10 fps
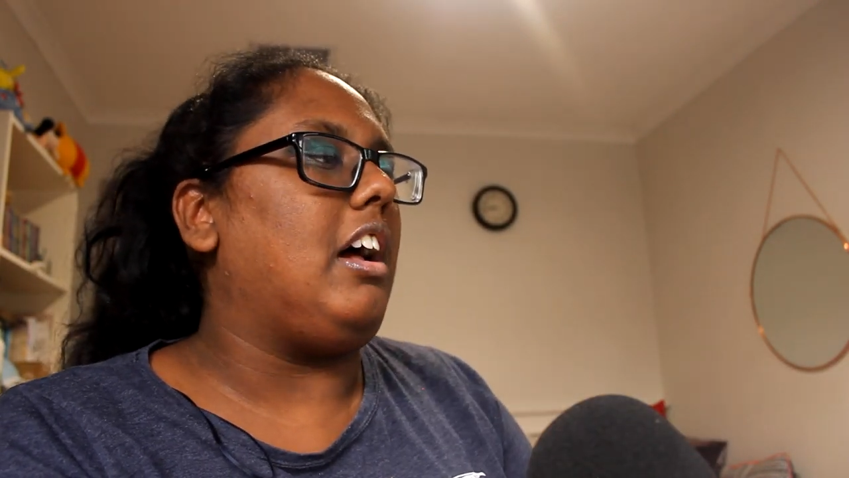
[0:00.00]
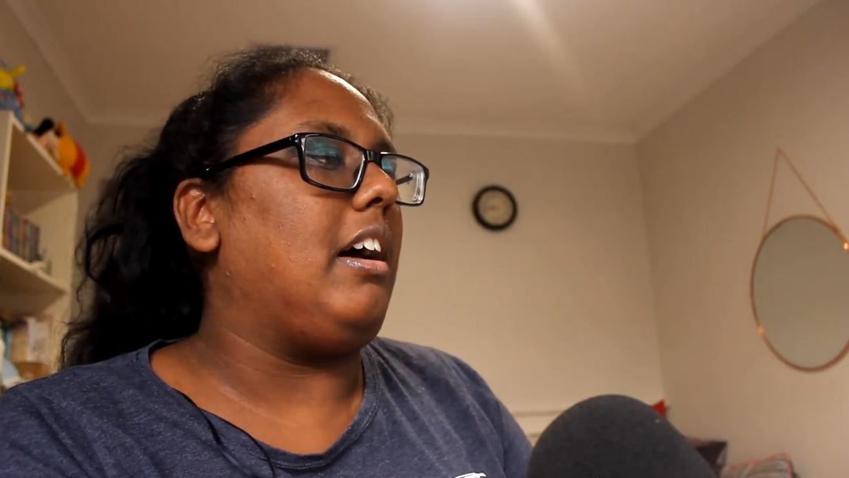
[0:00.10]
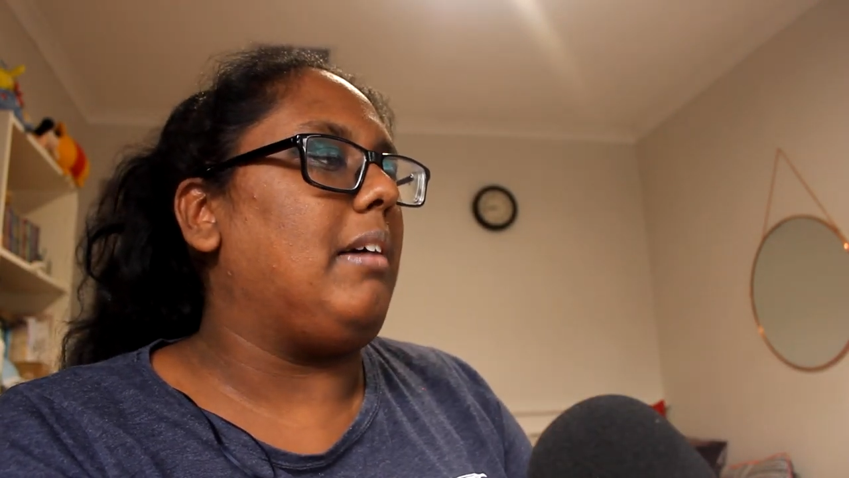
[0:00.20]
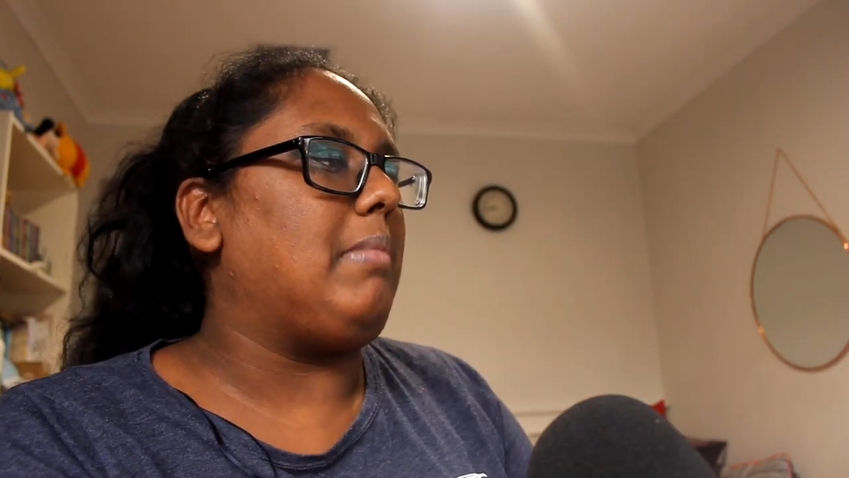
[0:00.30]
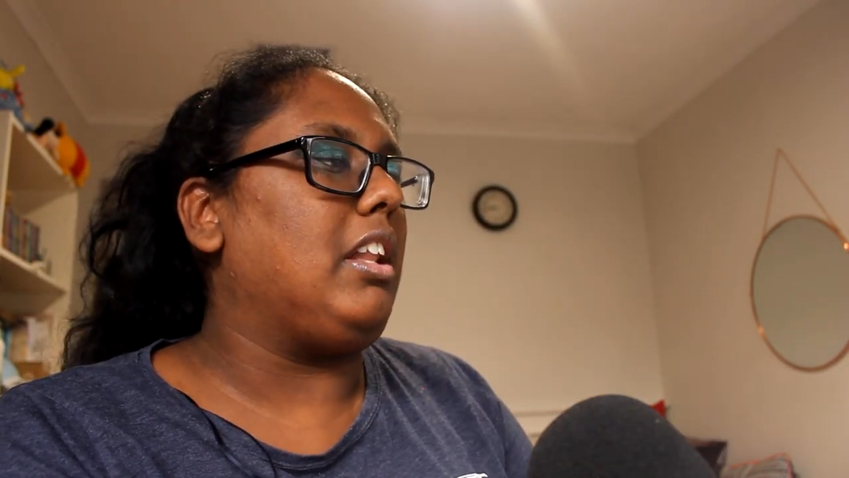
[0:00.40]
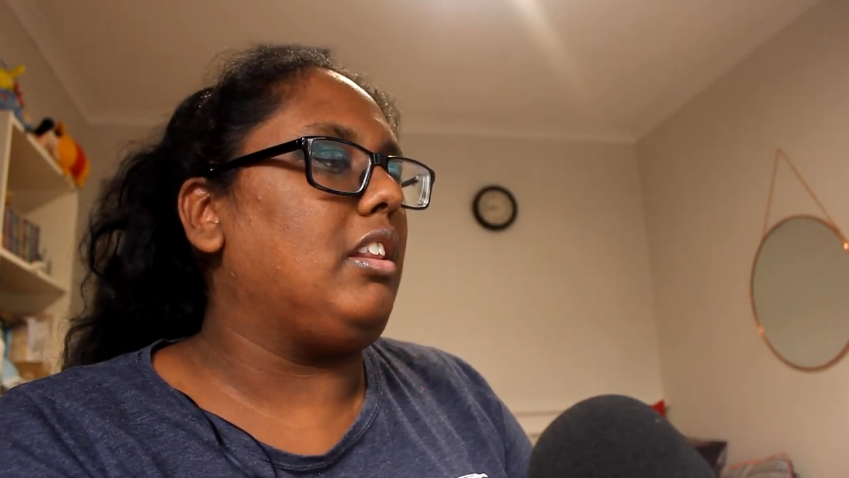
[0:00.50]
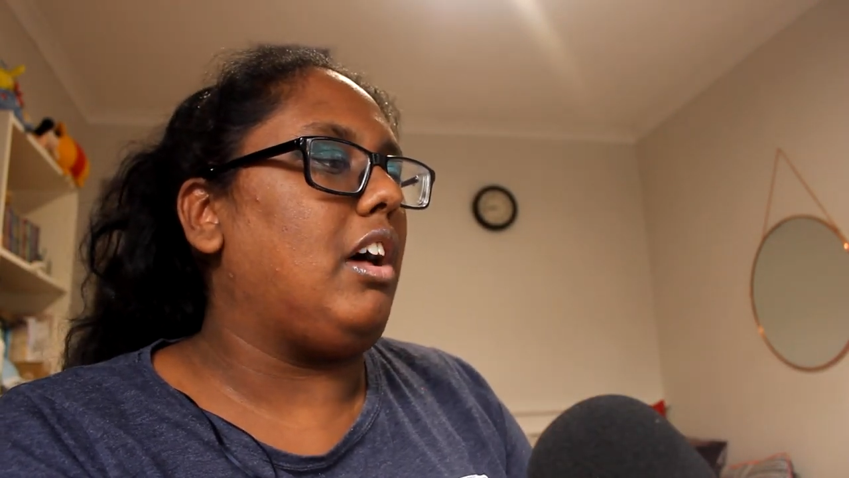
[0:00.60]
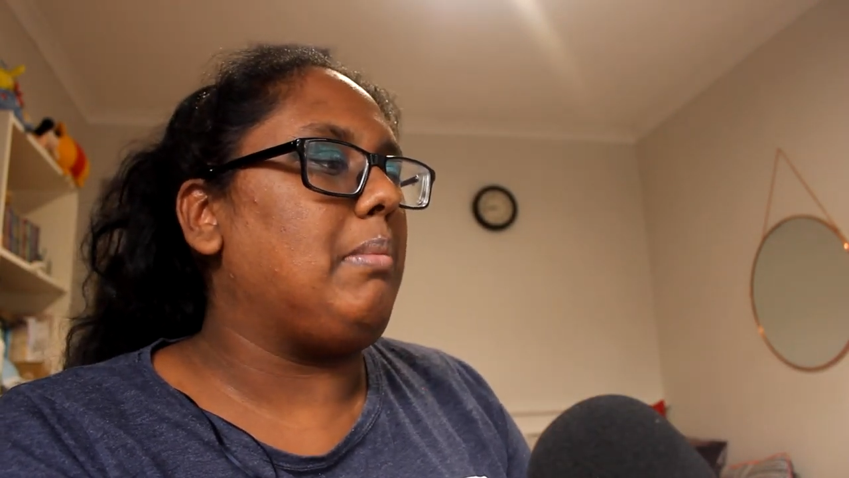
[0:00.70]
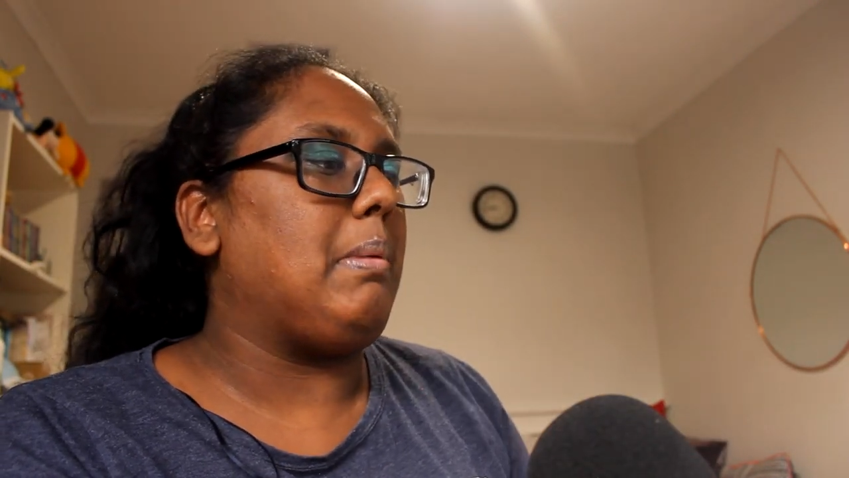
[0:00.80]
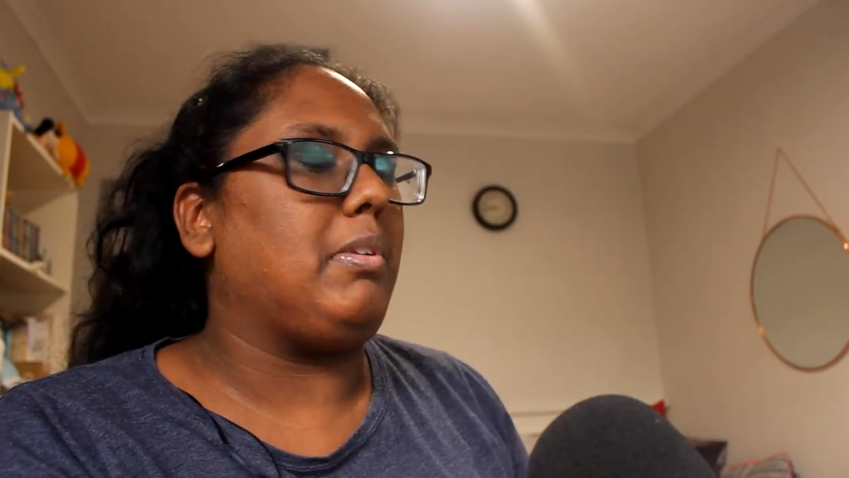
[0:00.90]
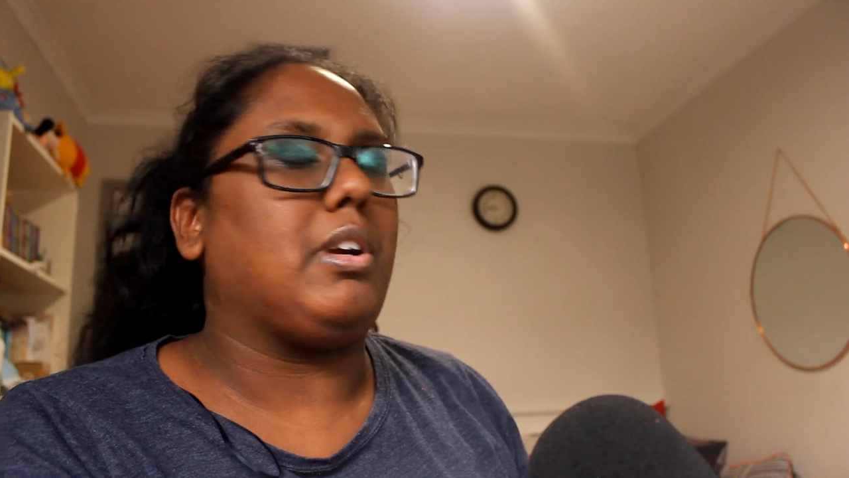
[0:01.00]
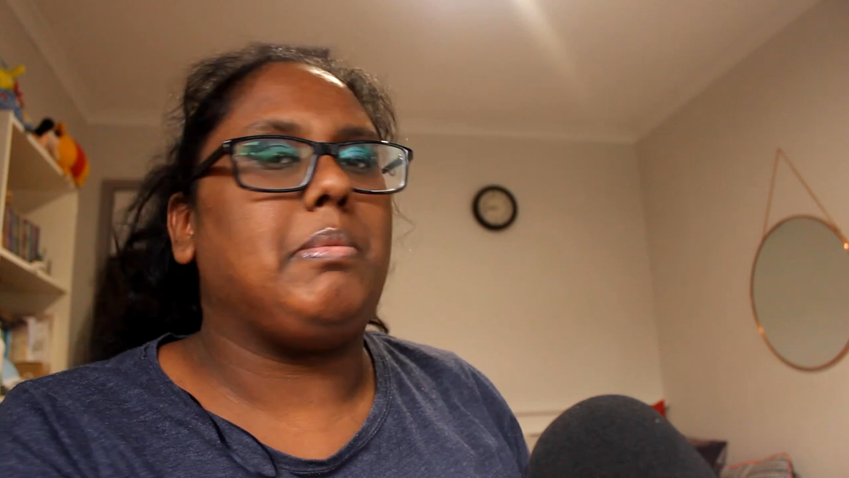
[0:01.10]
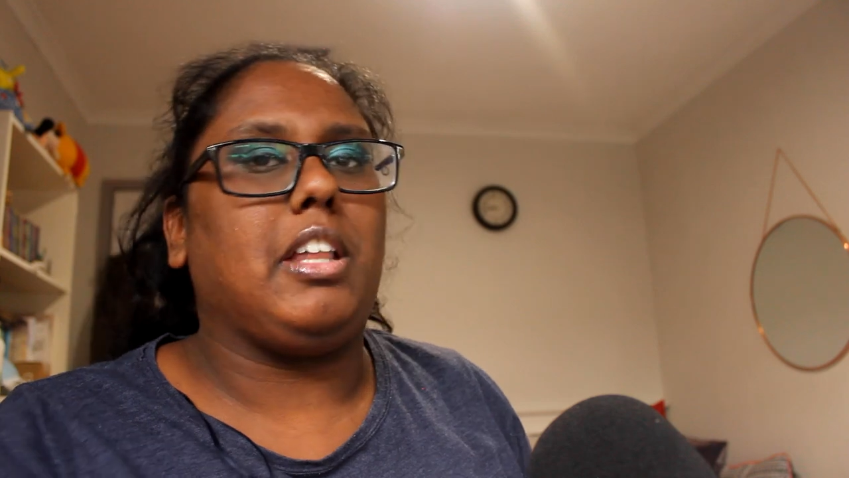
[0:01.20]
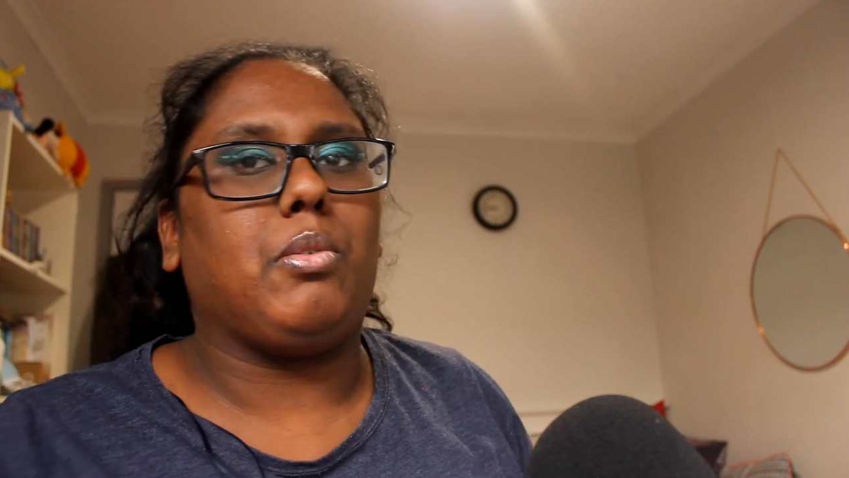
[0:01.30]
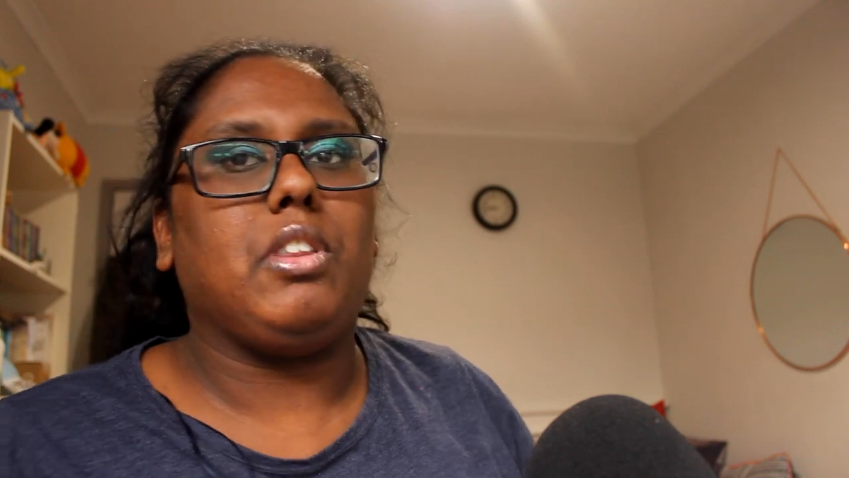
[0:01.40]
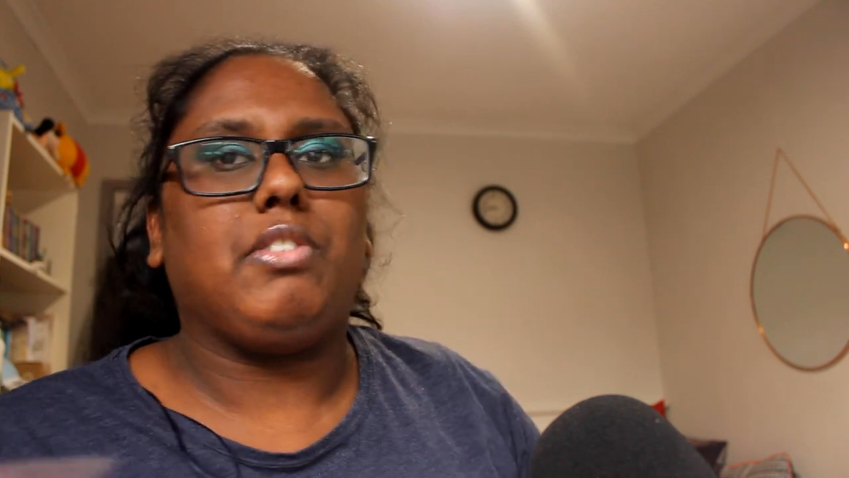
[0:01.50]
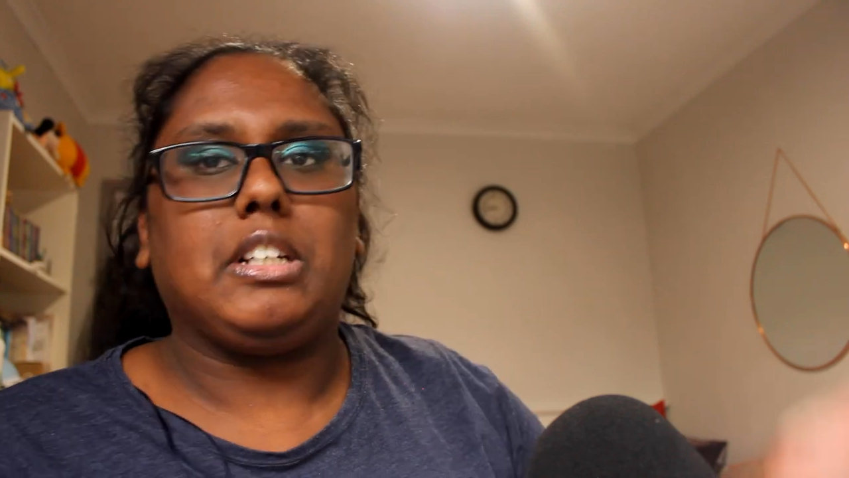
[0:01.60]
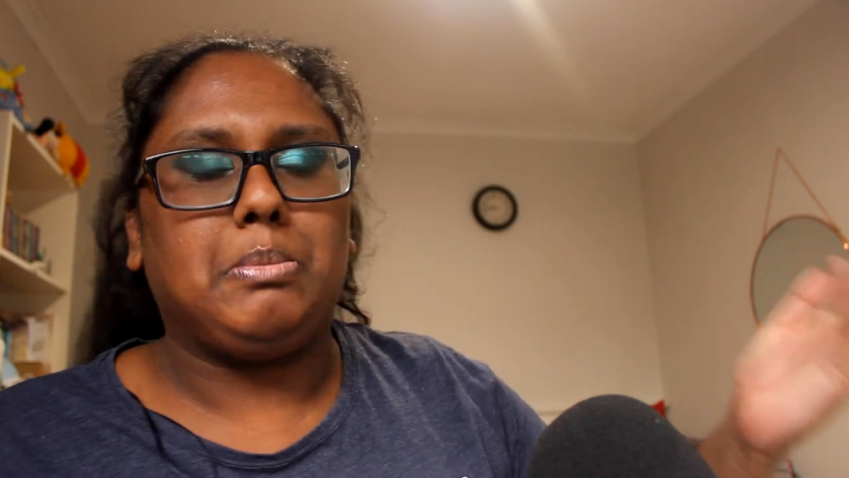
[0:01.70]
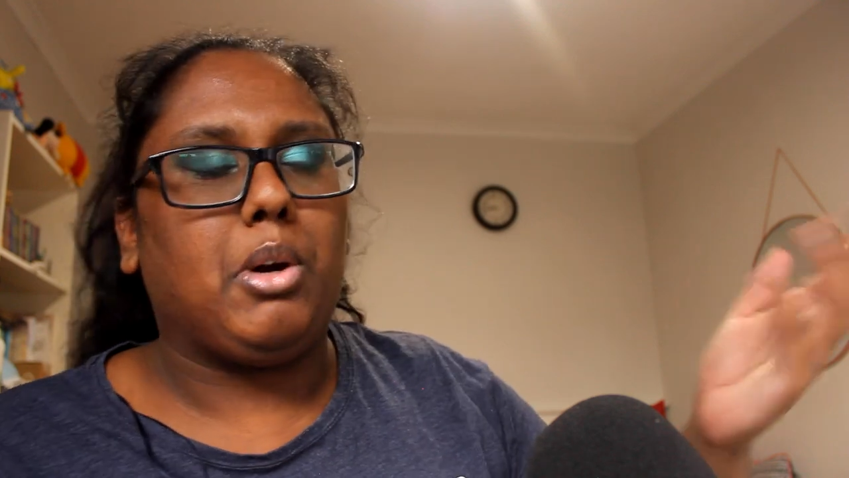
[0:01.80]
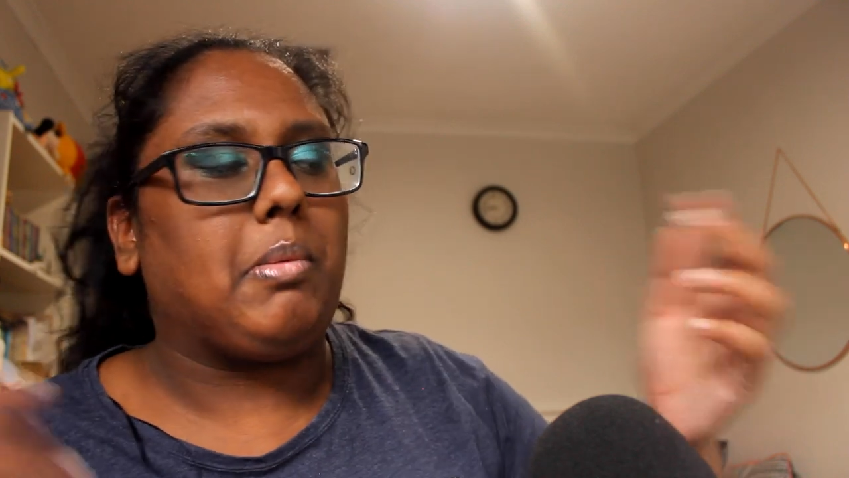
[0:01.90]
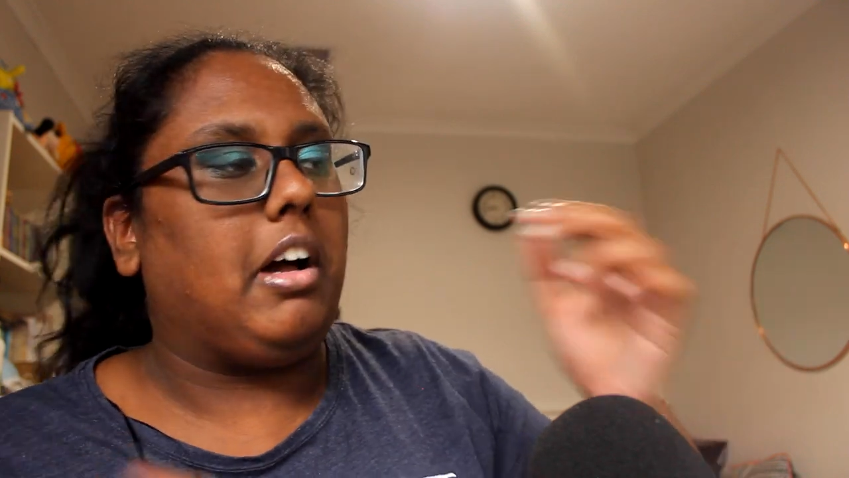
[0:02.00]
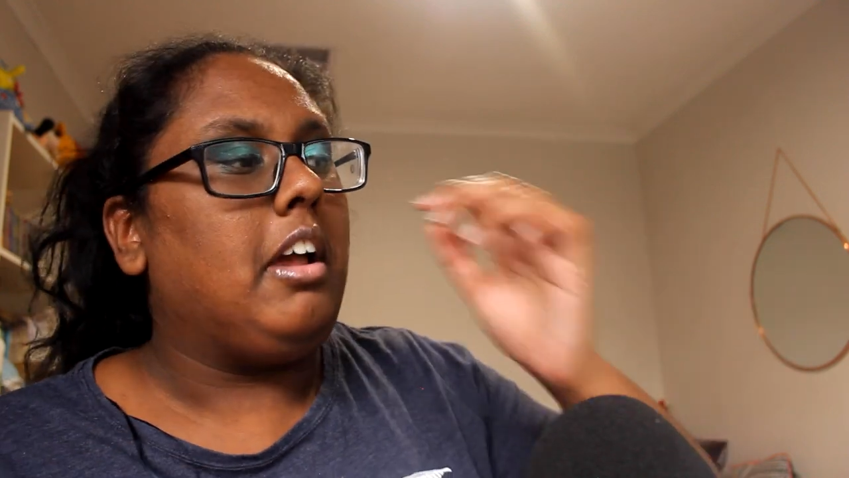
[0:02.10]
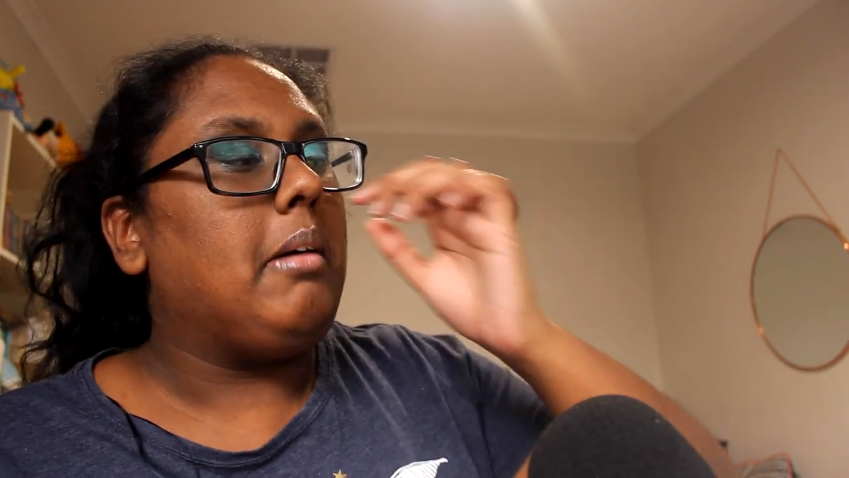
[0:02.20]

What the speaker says: a lot of people are gonna be like, where the fuck is Boba?